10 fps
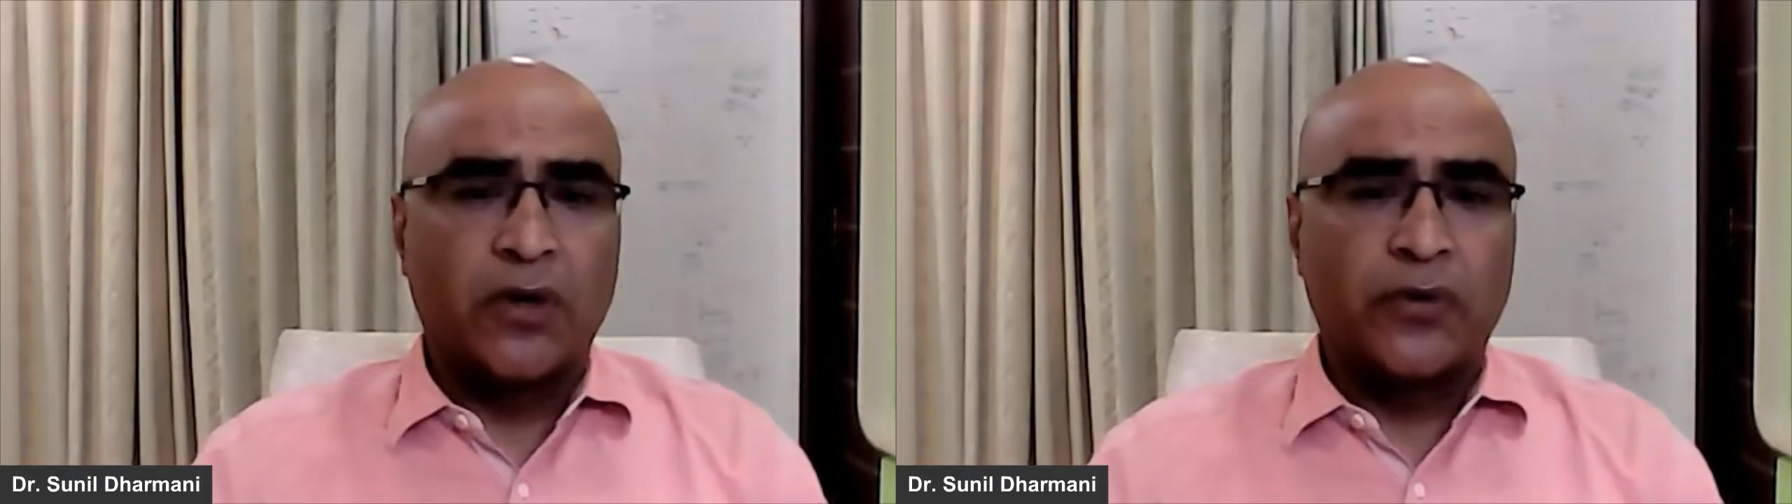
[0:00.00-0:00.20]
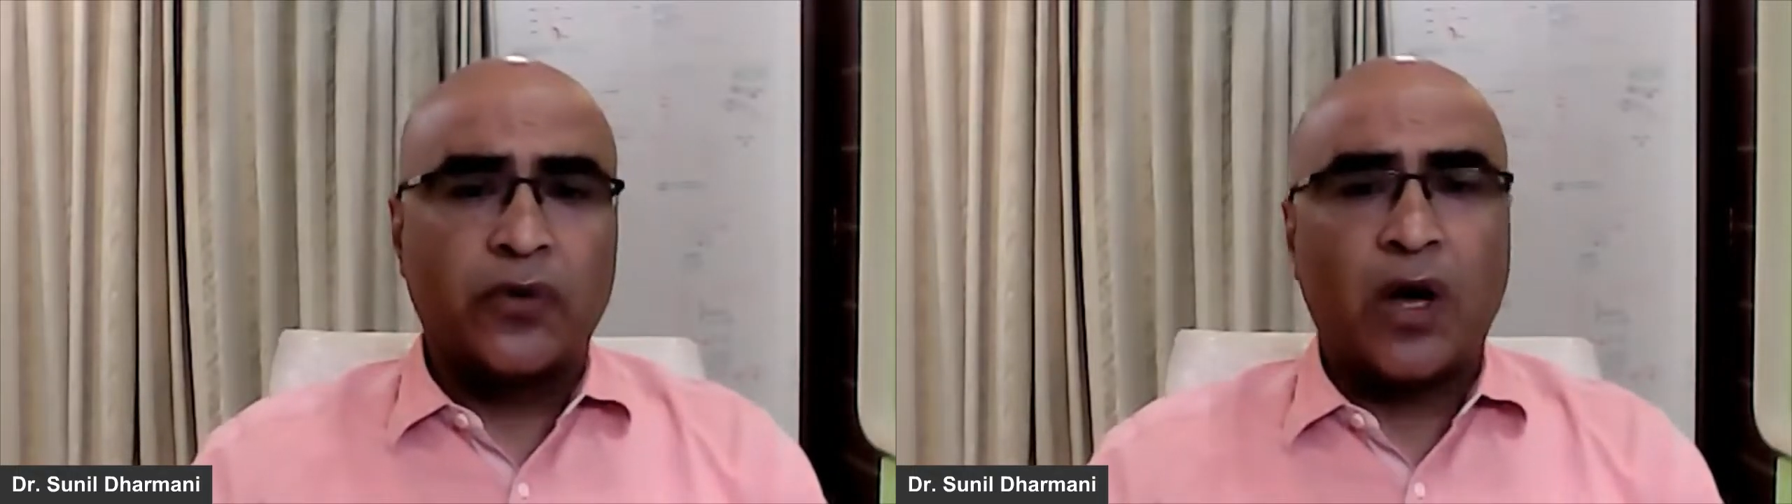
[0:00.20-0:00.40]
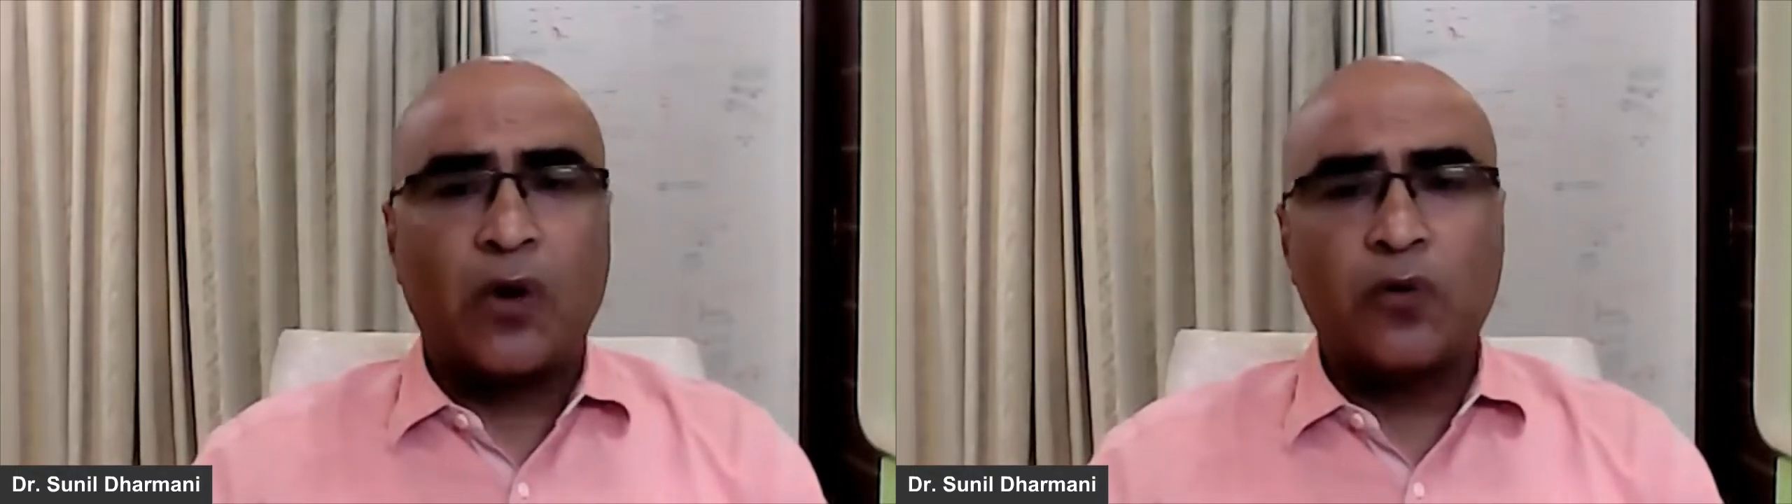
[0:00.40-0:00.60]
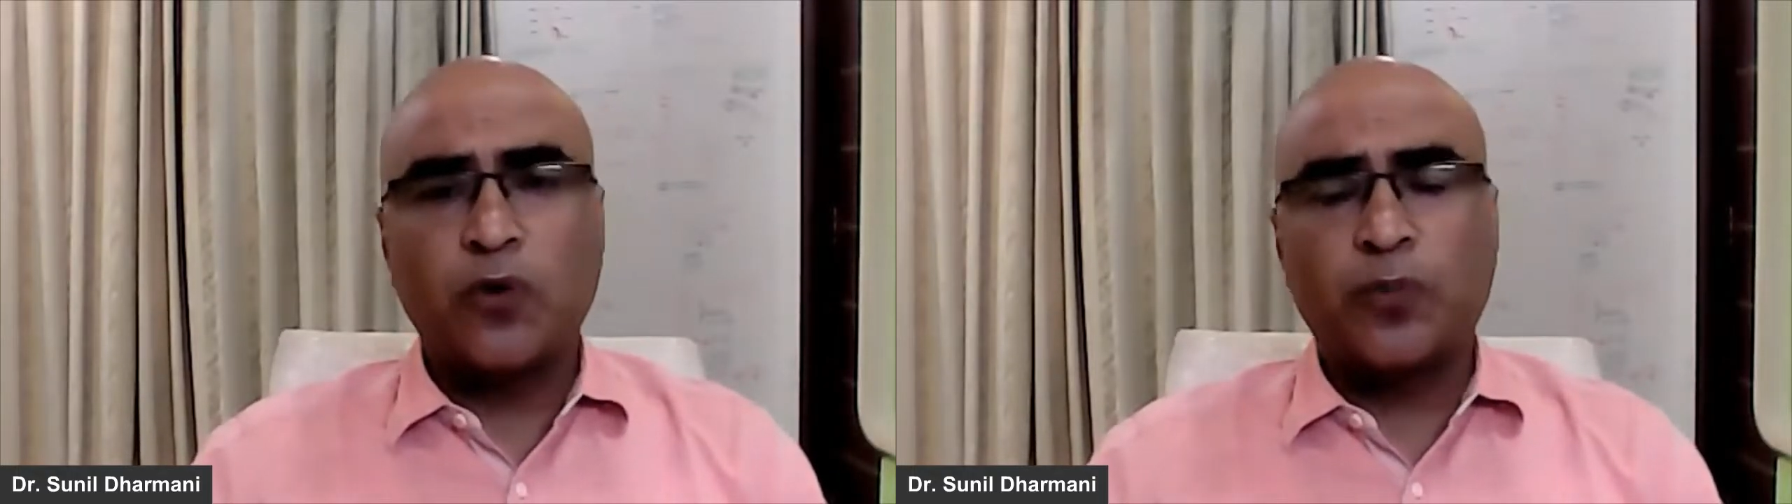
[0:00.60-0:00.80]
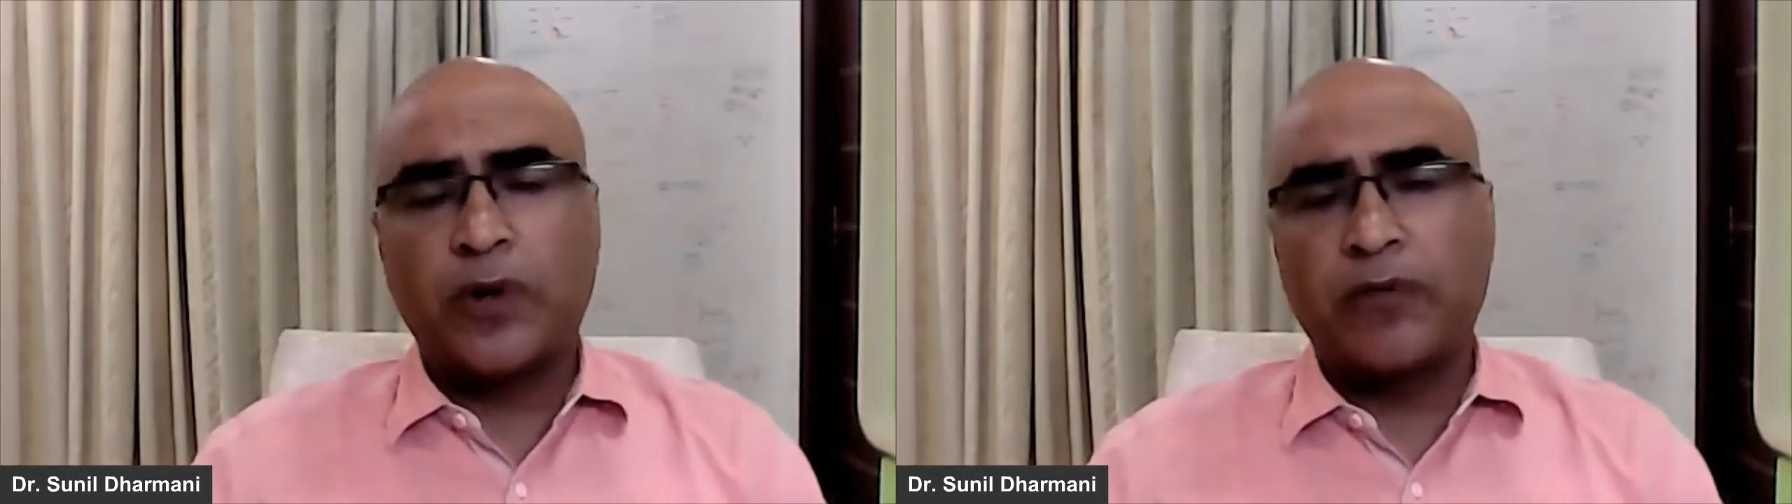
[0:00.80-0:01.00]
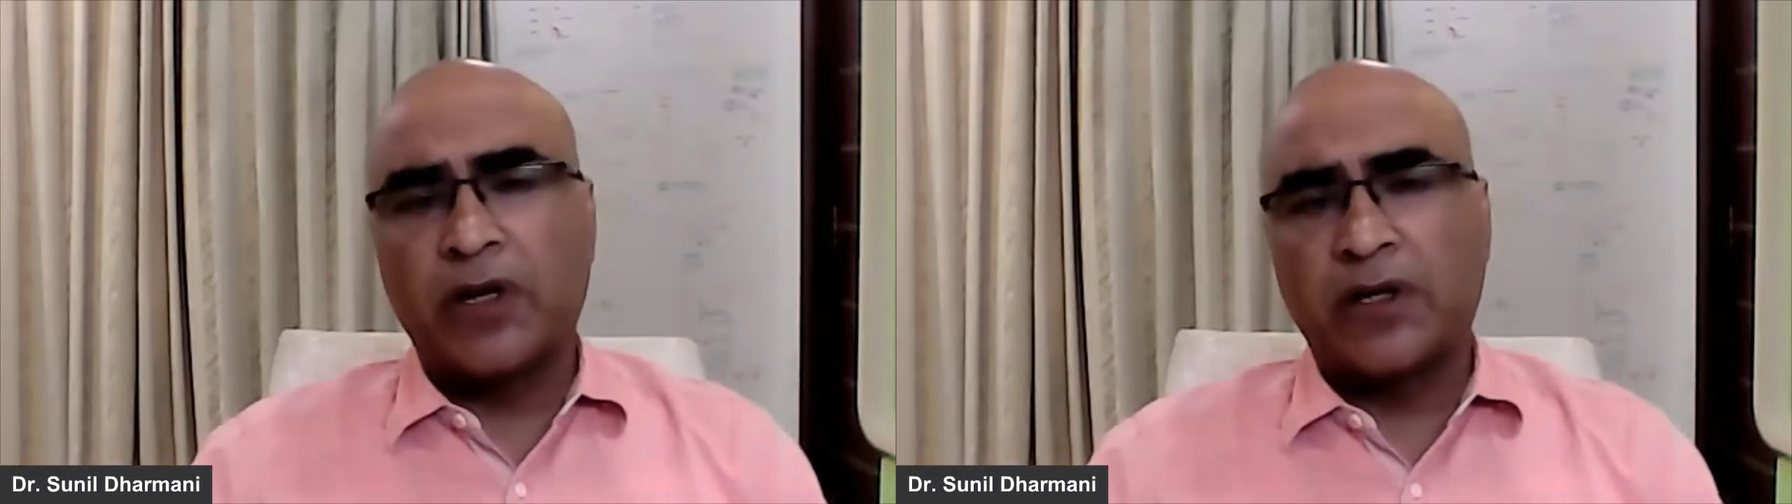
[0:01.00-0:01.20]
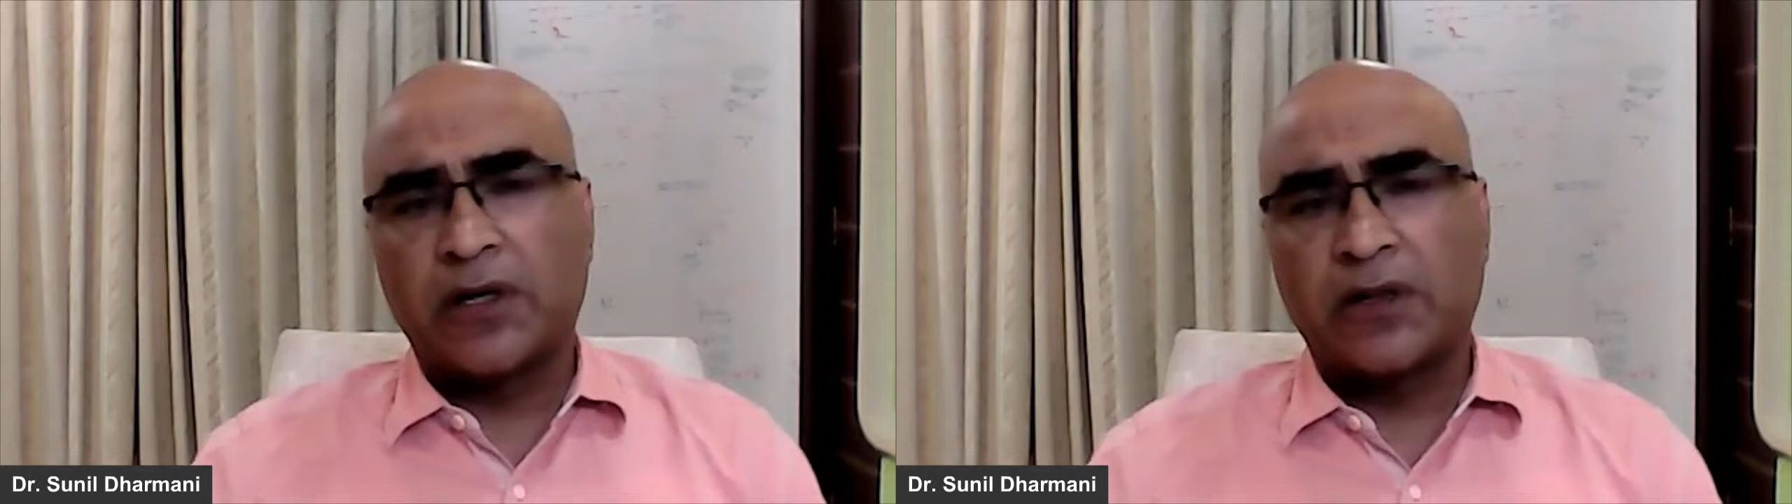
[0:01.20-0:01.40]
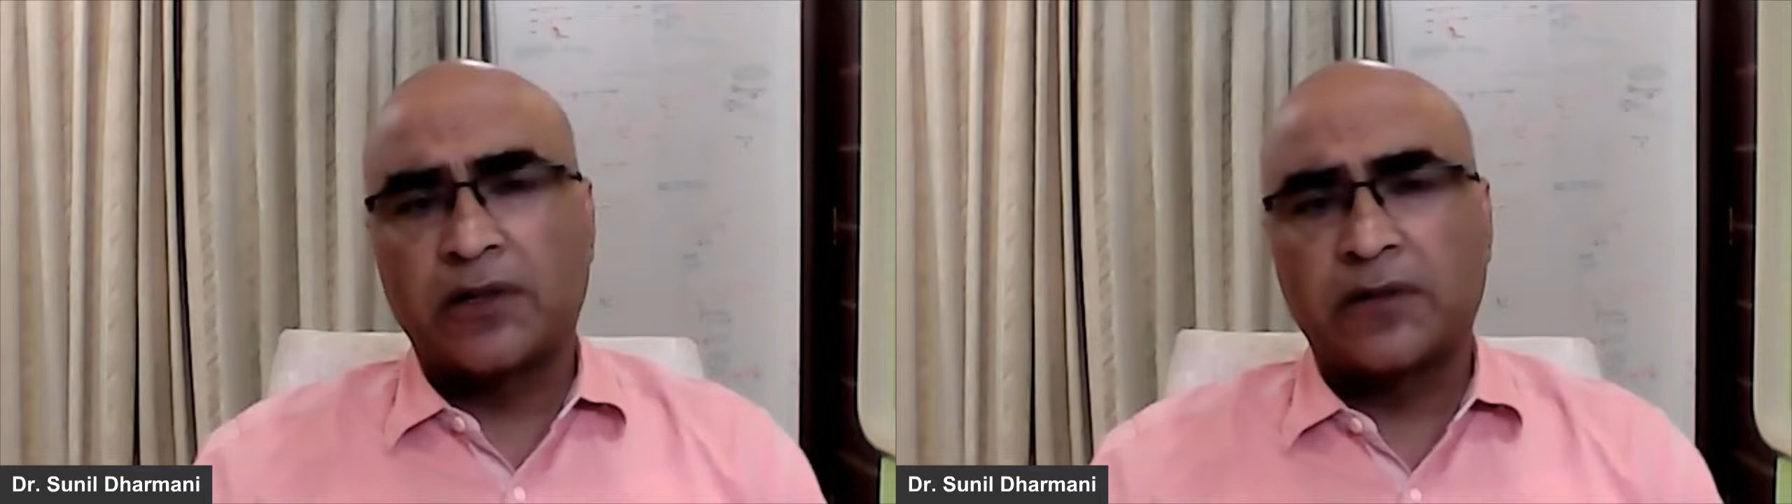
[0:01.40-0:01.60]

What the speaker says: So how to prevent it?